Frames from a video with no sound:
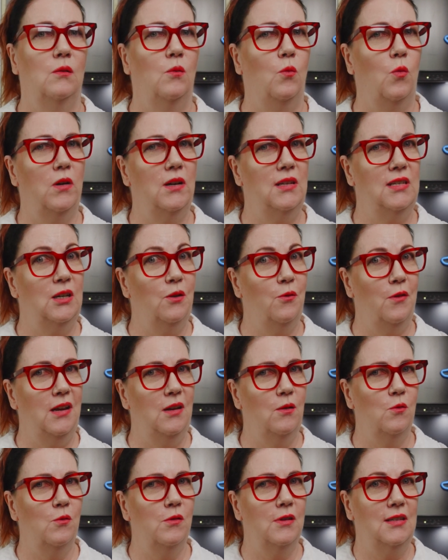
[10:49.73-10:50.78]
What are
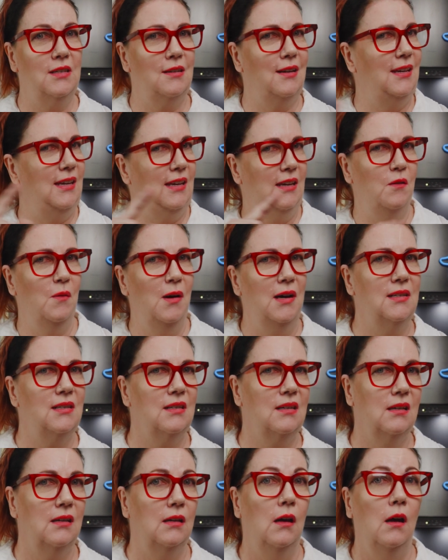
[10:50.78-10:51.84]
secreting organs, I hear you
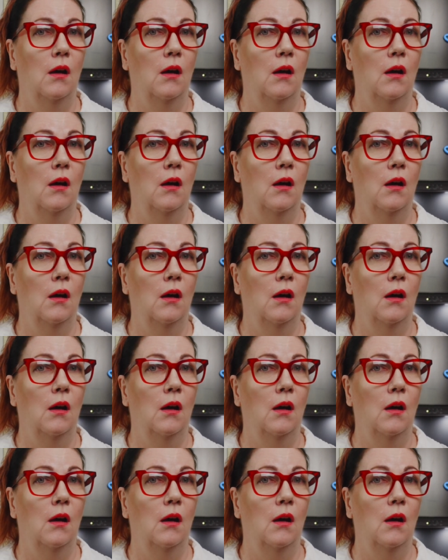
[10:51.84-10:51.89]
ask?